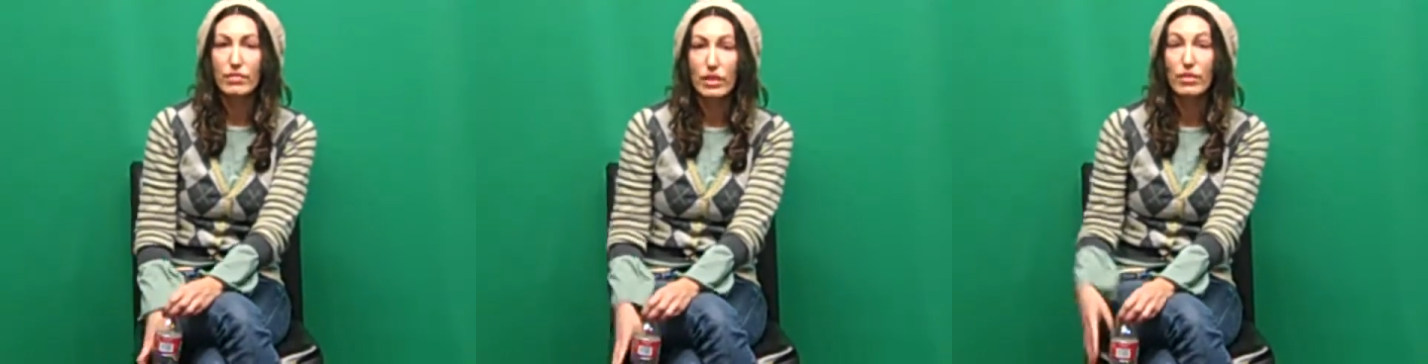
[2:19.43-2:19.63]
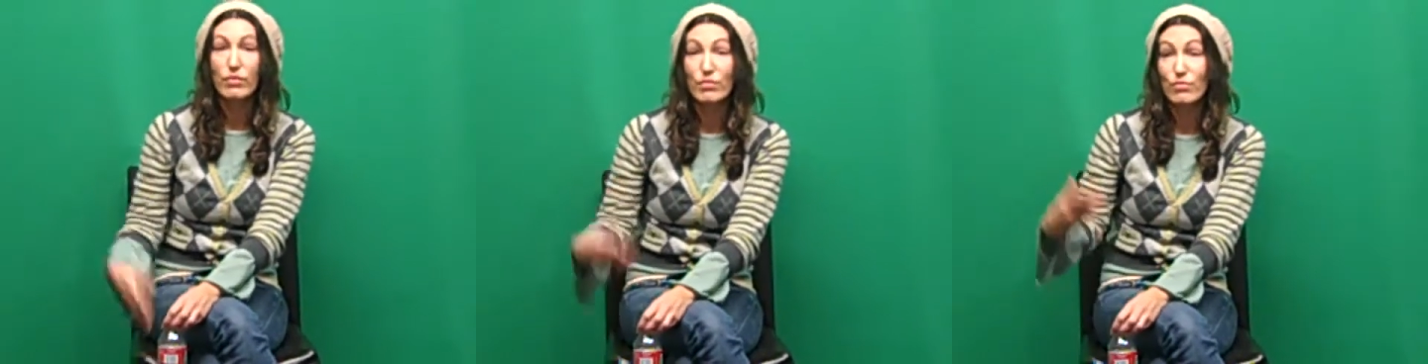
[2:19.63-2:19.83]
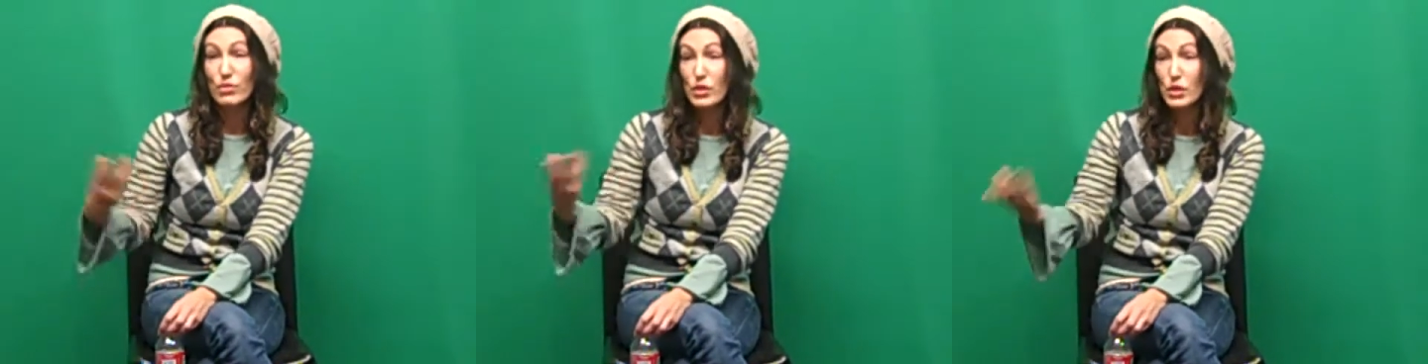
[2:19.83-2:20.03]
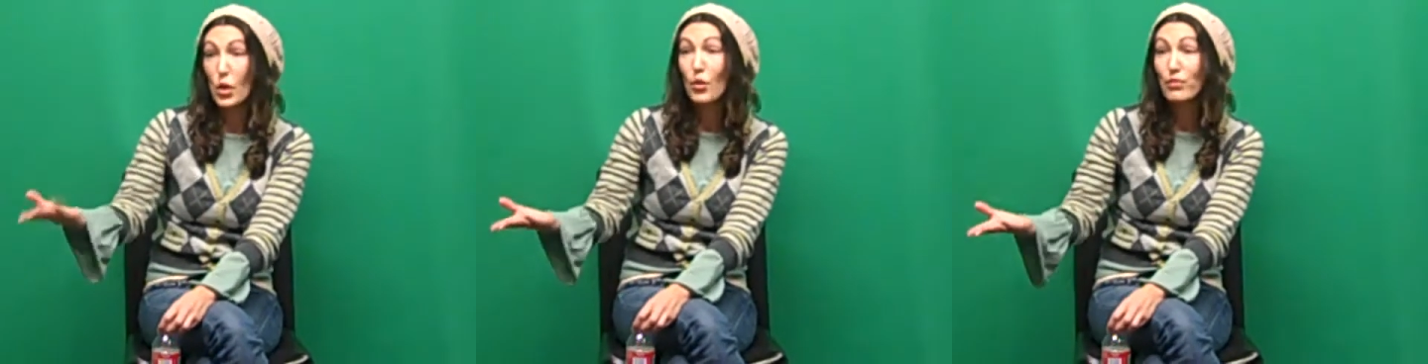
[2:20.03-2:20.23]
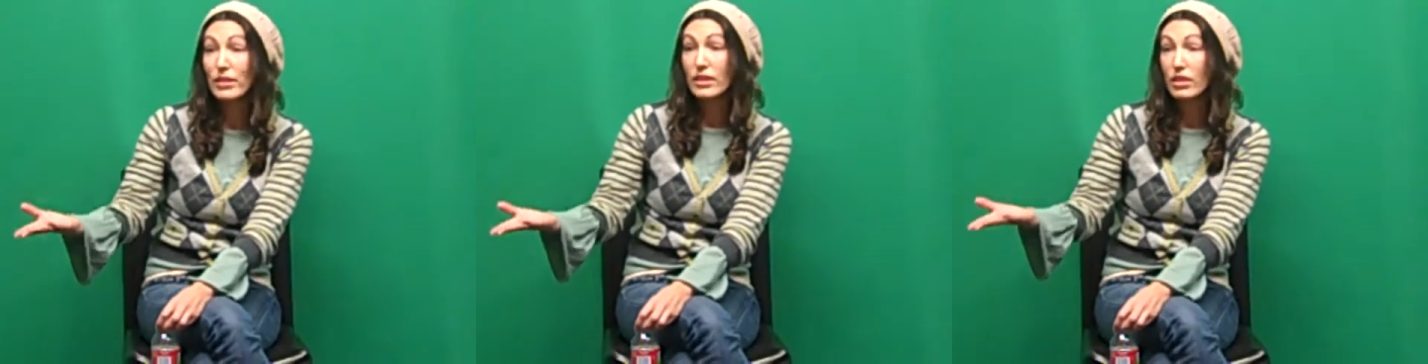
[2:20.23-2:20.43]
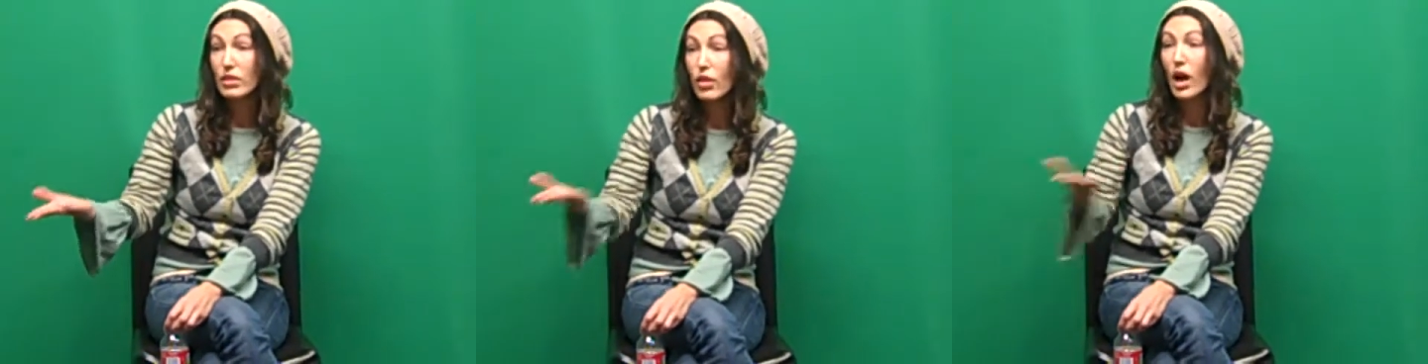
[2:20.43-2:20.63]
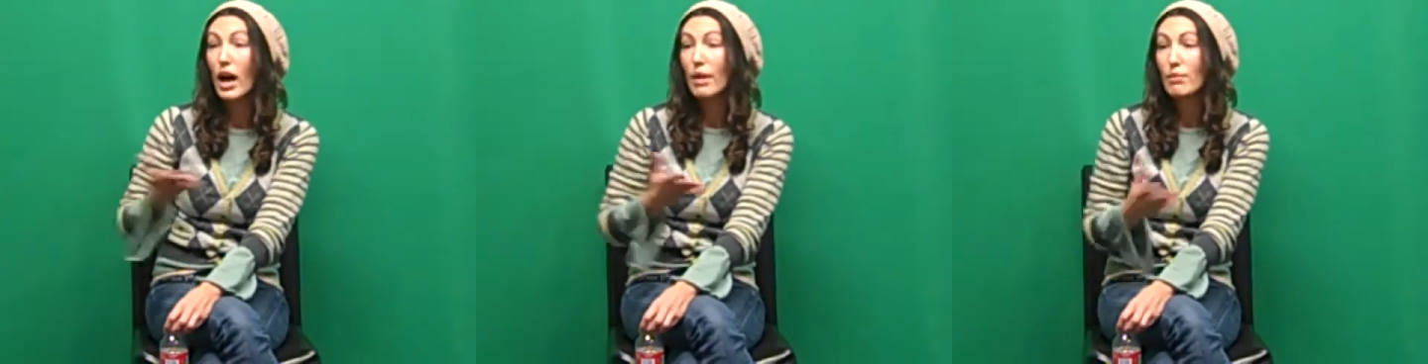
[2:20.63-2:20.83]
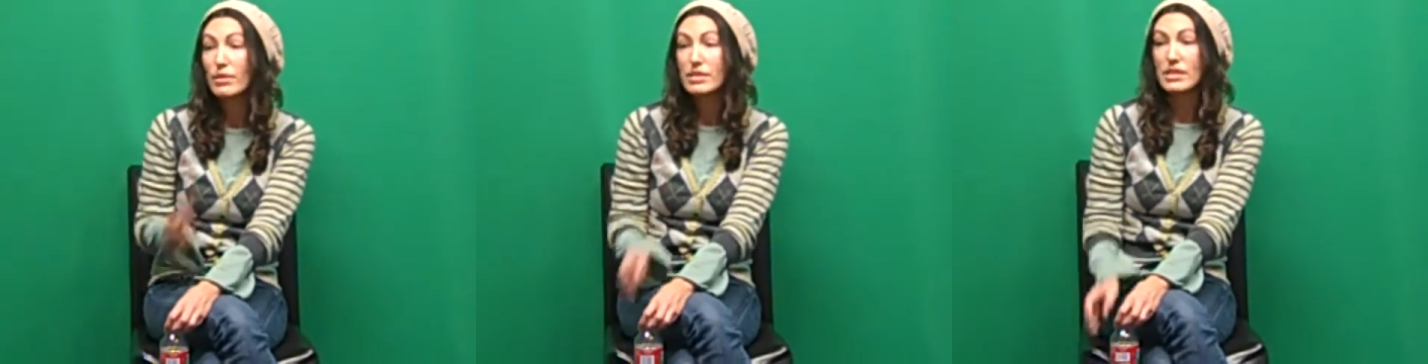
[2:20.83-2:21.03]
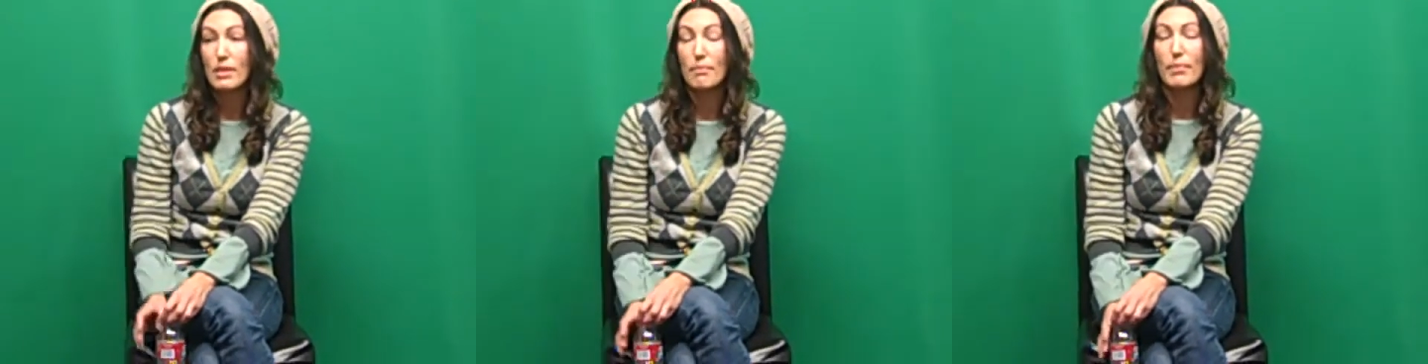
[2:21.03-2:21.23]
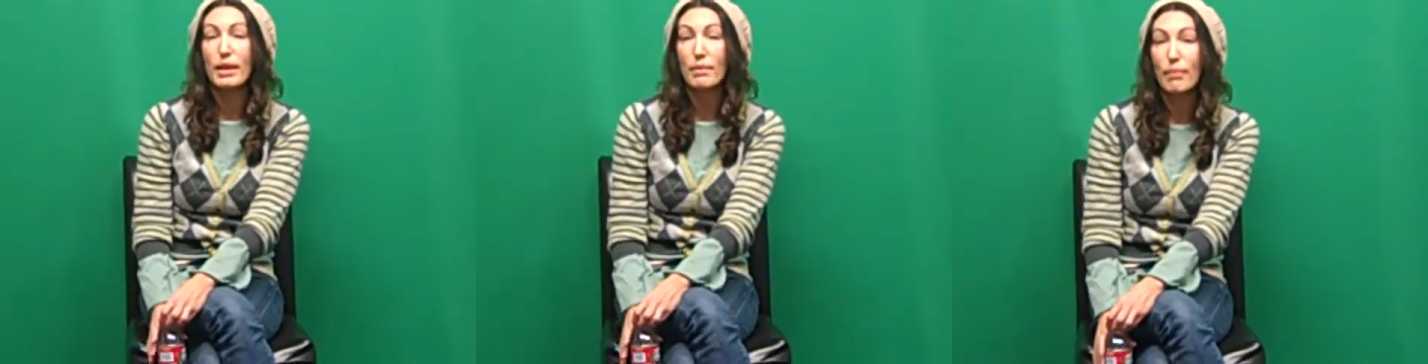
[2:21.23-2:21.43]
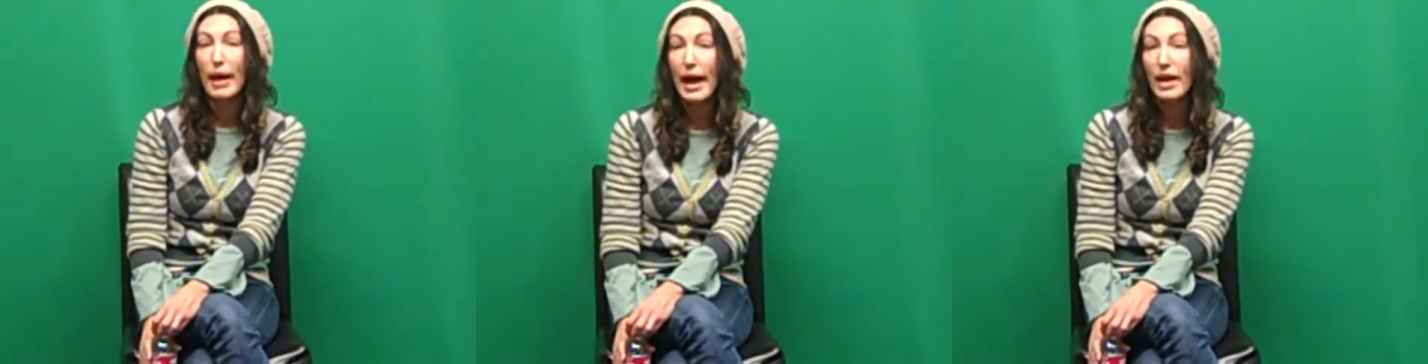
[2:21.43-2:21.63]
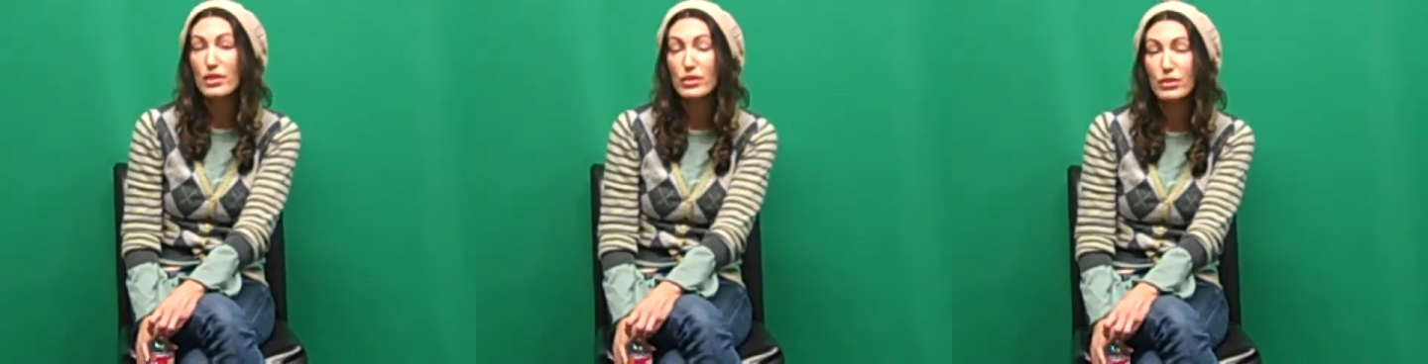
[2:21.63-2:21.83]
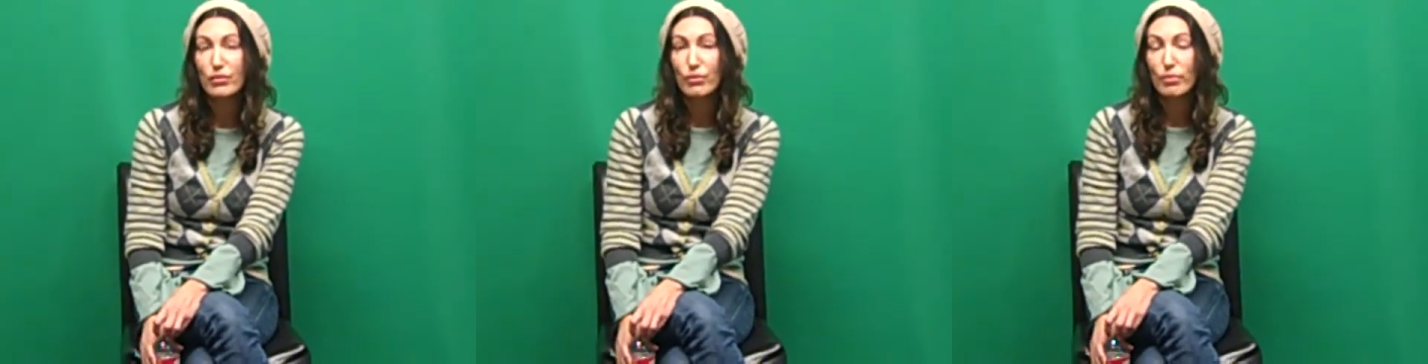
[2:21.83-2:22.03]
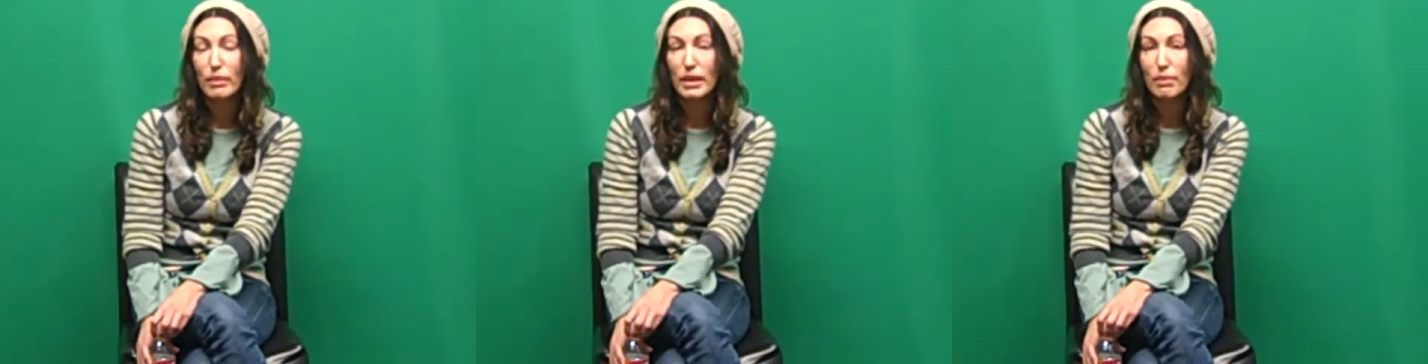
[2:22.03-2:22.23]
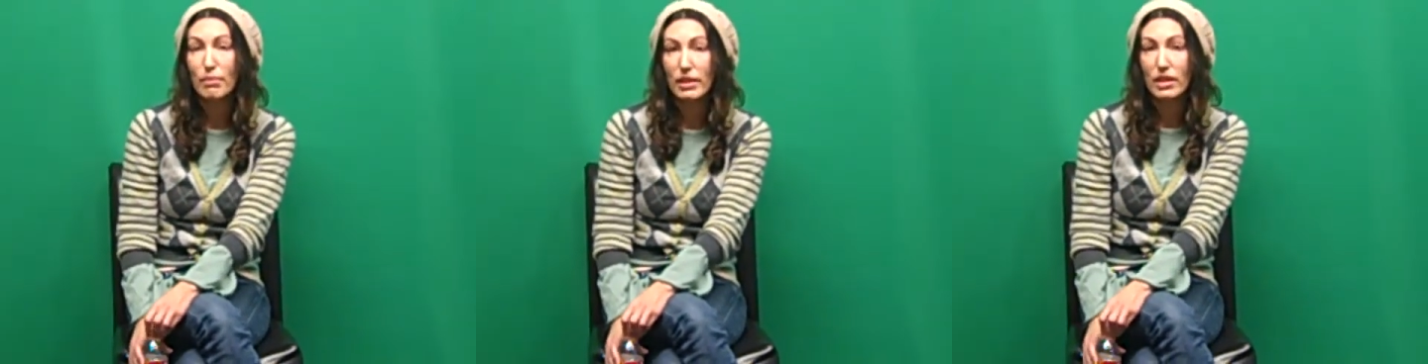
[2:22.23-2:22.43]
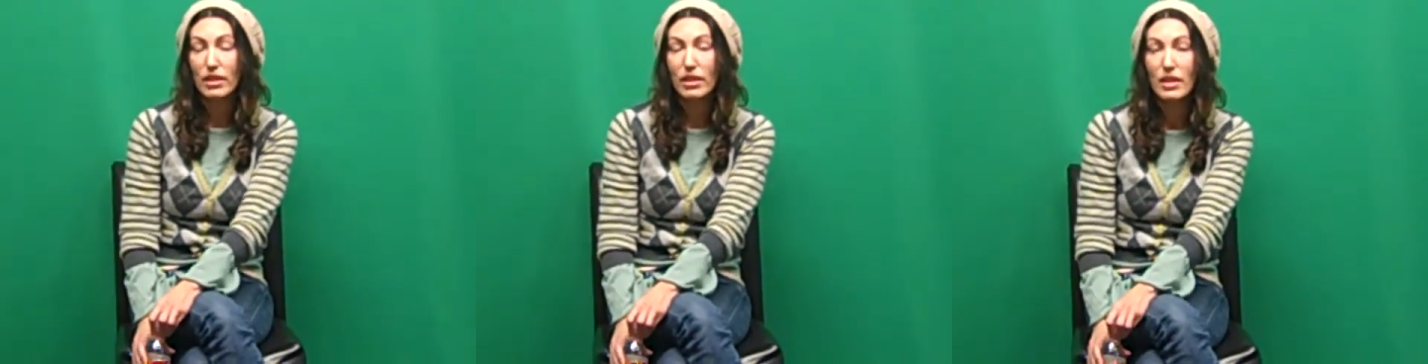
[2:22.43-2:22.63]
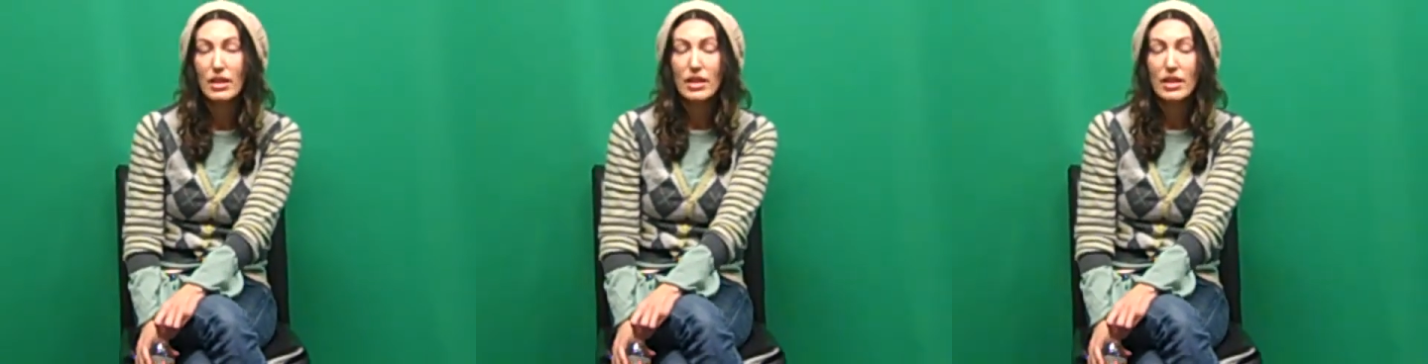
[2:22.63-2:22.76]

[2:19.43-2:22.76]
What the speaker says: and solving the crime was a big passion for me, but